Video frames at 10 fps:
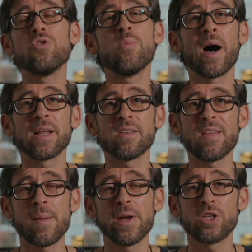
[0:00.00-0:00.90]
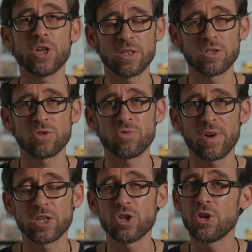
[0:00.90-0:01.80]
you might damage and
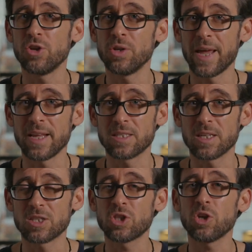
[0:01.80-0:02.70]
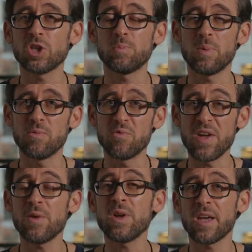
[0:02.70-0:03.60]
scratch your lenses. So just be
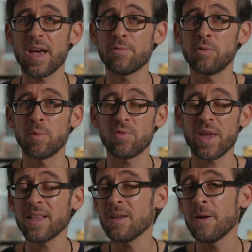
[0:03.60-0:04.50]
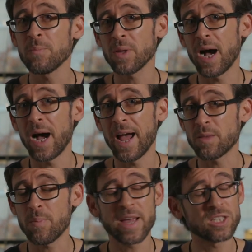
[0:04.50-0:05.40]
very careful with that.
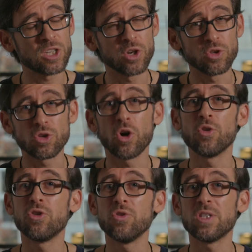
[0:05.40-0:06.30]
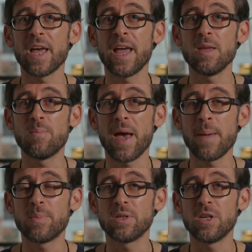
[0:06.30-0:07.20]
At best, don't use any
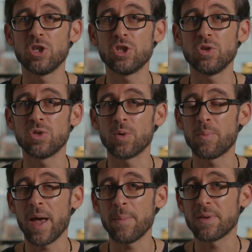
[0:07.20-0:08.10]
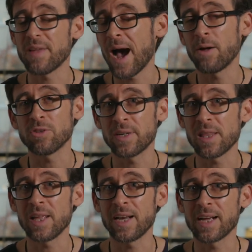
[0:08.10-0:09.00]
paper tissues or paper towels or
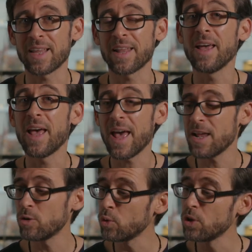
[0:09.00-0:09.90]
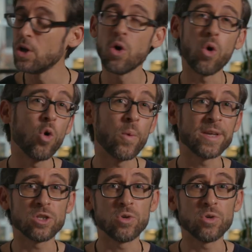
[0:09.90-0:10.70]
anything like that at all. Always